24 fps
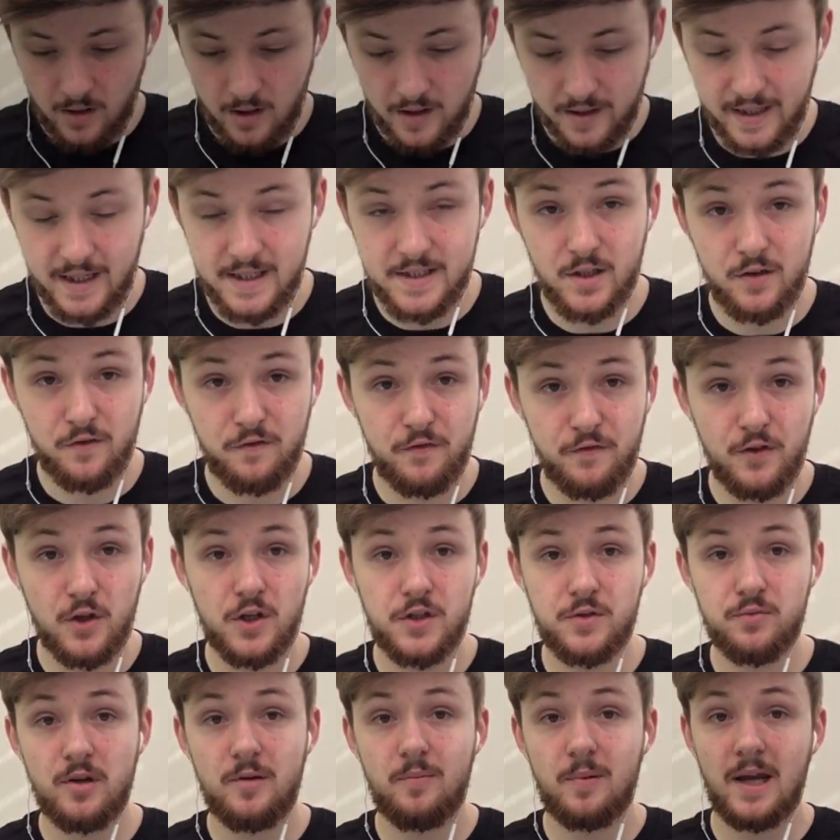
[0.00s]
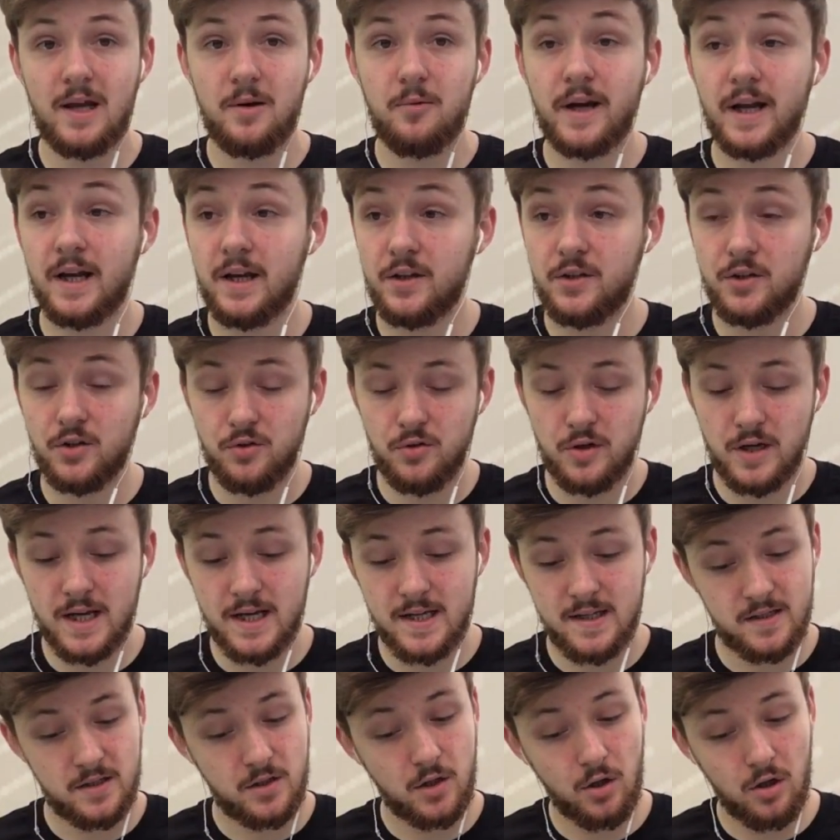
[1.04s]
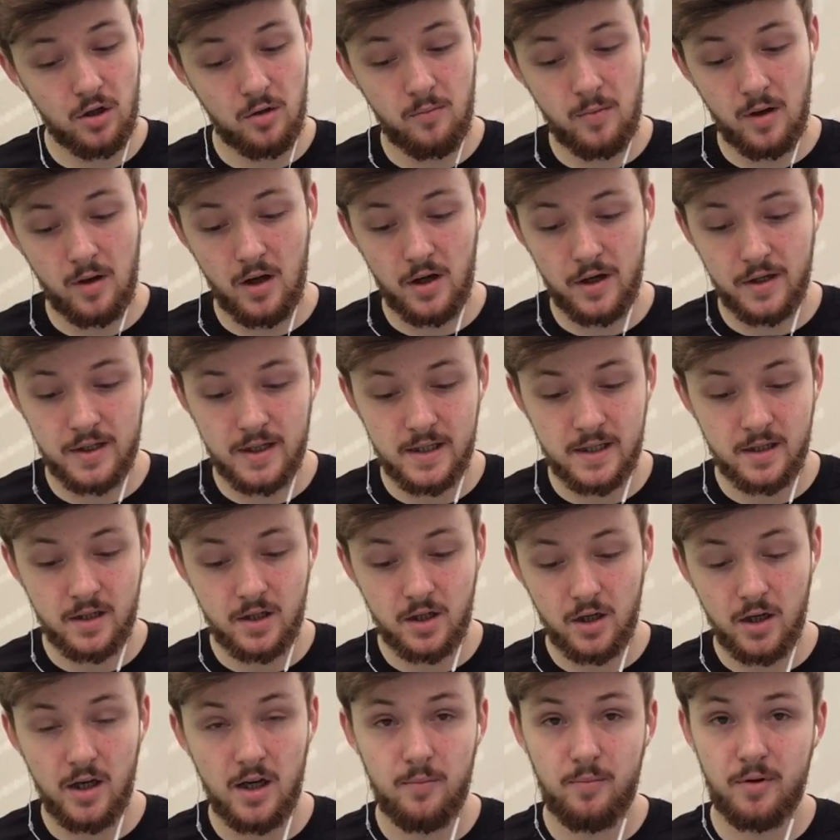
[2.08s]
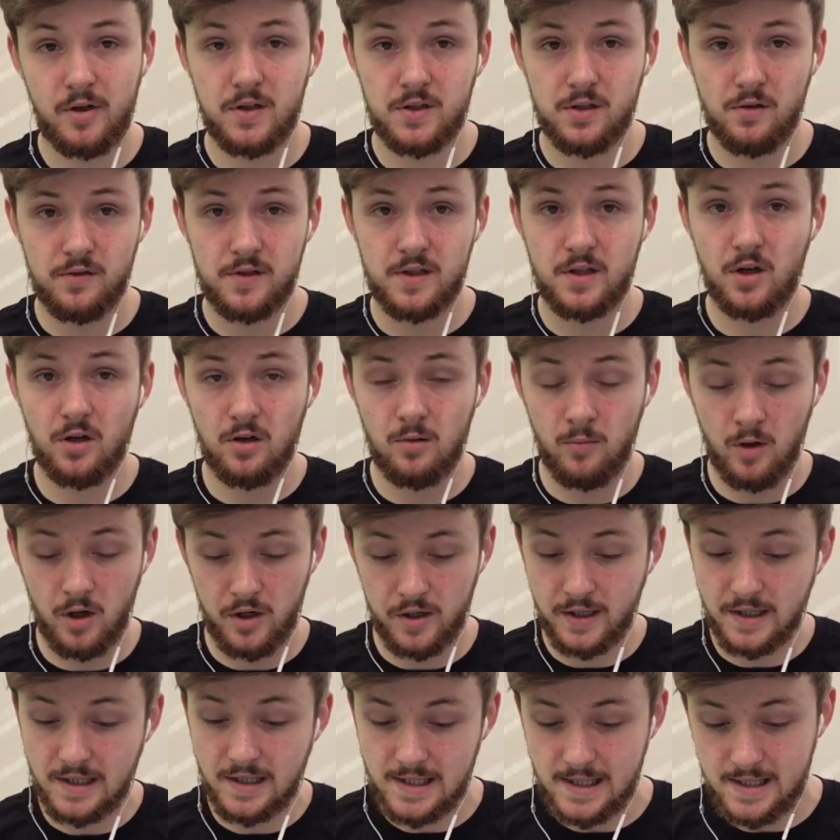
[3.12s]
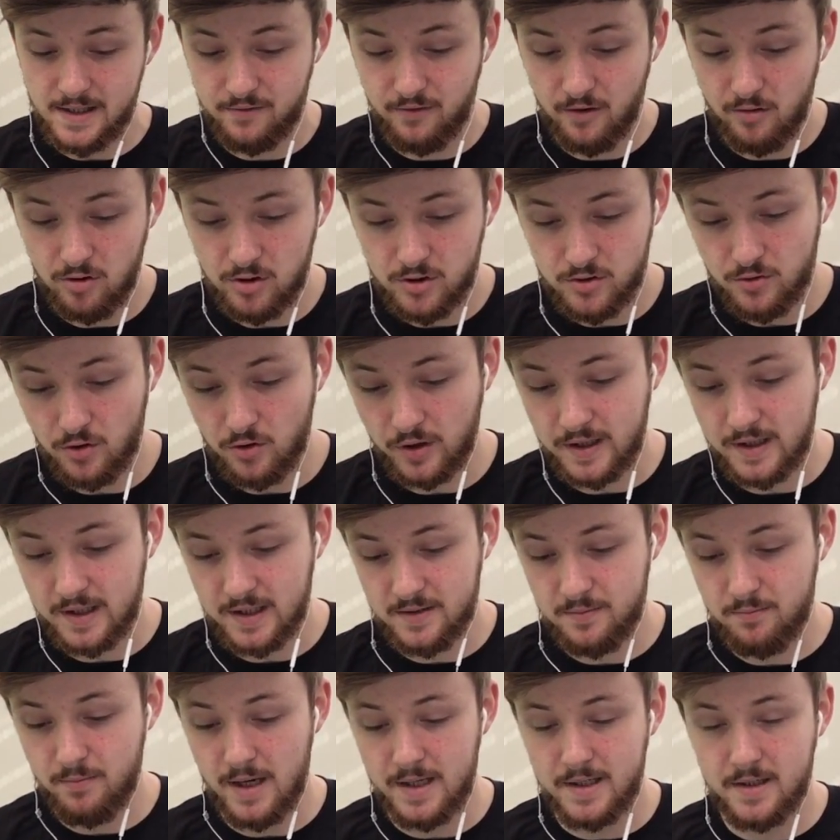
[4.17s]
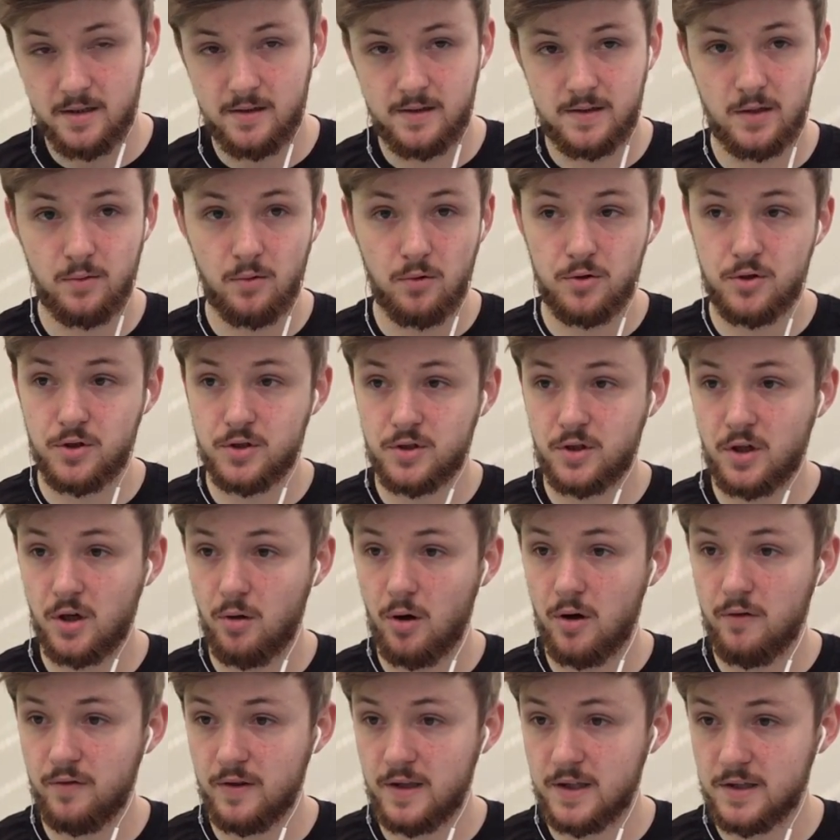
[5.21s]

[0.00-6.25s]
Okay, so first replay we're going to do is Golem Lightning, because obviously Golem Lightning is very strong in this meta, so we'll just go over